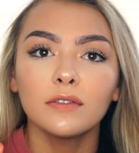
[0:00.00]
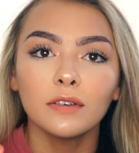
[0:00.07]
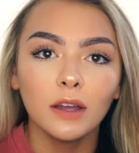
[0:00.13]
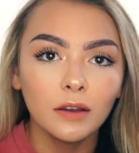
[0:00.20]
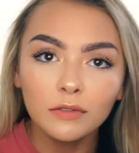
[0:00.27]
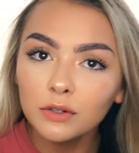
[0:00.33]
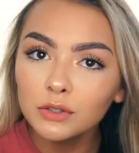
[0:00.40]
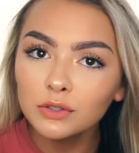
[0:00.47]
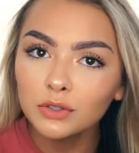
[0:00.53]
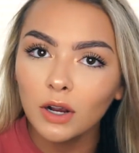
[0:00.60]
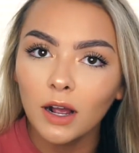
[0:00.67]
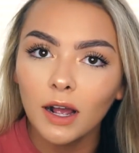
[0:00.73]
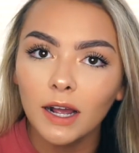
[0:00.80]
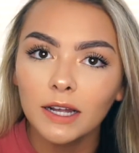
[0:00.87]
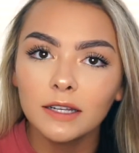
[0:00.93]
I've ever
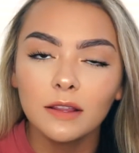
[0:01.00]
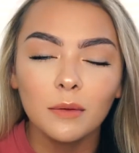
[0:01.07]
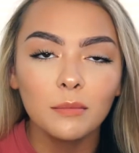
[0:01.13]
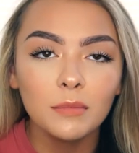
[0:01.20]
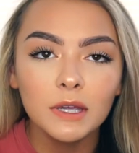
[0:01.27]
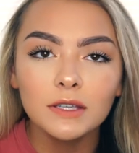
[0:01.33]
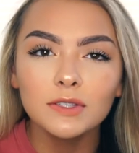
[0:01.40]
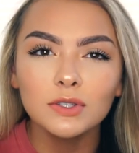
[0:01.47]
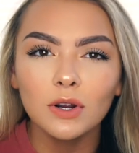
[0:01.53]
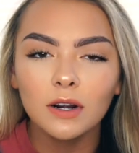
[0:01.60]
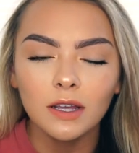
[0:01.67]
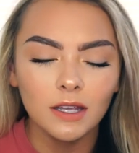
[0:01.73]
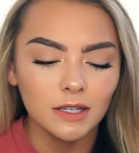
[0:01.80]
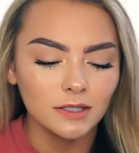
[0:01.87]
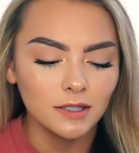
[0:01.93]
tried. The mist
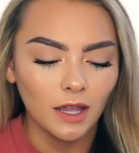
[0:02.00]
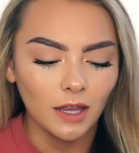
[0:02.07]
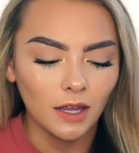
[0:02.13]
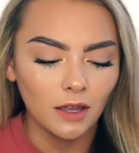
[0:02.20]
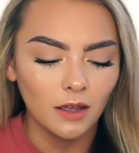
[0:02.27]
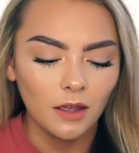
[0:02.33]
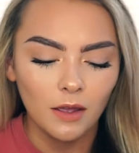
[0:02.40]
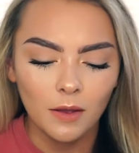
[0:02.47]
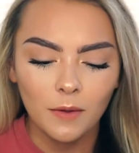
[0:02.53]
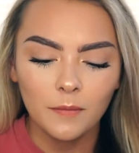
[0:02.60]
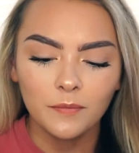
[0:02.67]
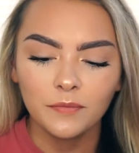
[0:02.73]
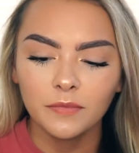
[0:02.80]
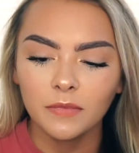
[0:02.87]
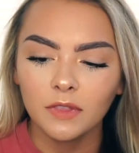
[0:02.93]
on it is like
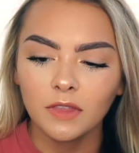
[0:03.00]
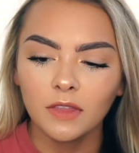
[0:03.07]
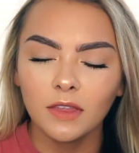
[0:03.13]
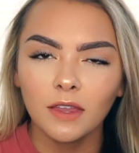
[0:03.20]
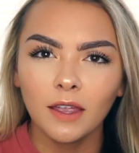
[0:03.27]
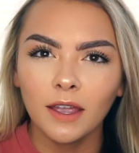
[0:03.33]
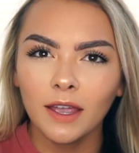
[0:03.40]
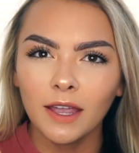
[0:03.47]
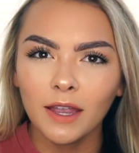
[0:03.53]
a